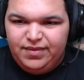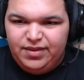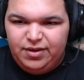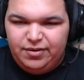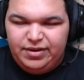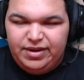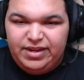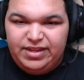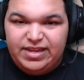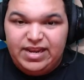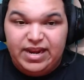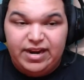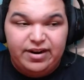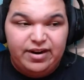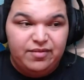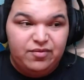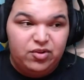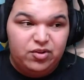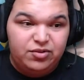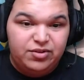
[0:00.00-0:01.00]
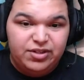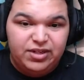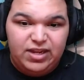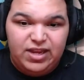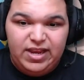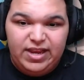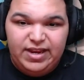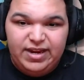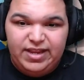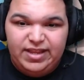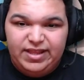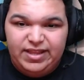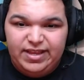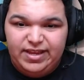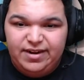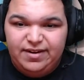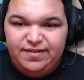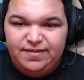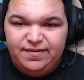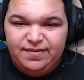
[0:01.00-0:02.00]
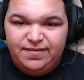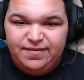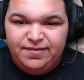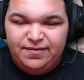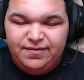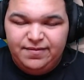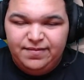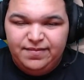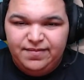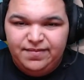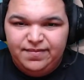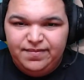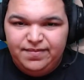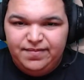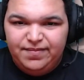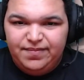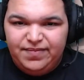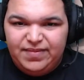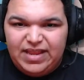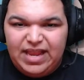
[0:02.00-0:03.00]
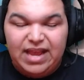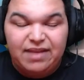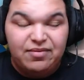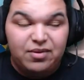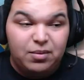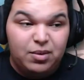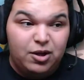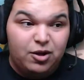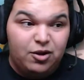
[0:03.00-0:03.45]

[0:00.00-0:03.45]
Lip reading: you know, an entire evolution line and then have them